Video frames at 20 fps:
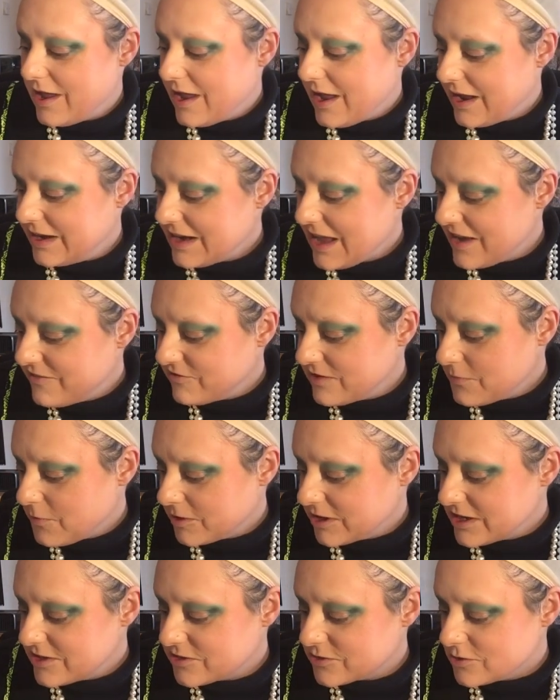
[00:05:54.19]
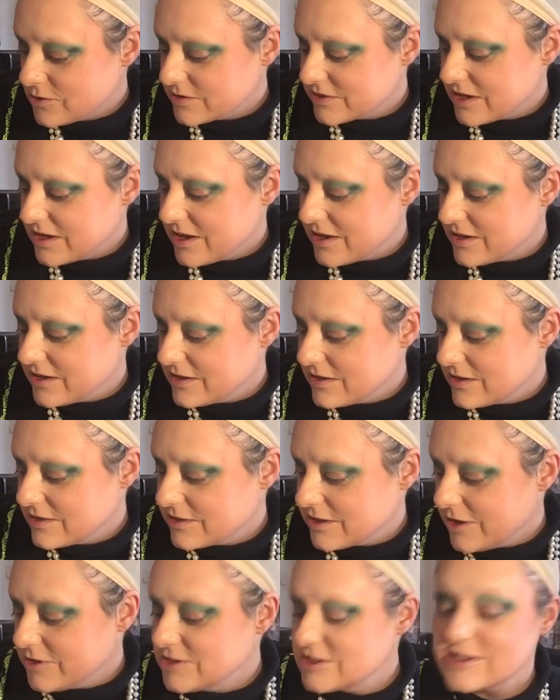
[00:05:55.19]
And everybody thought that
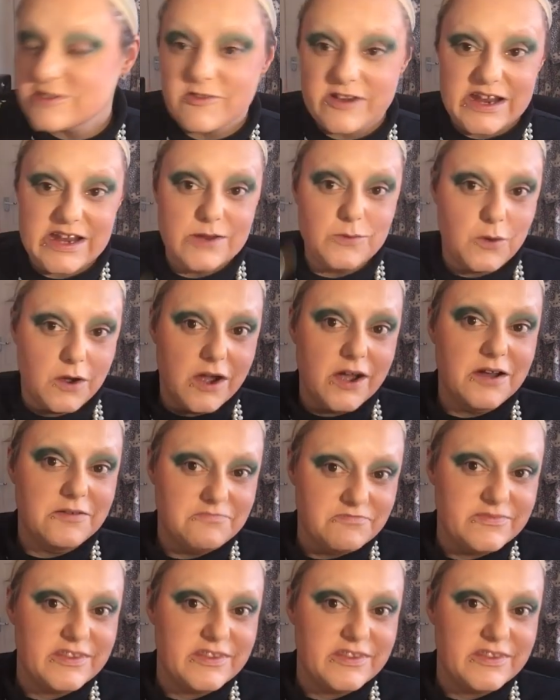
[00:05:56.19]
those three were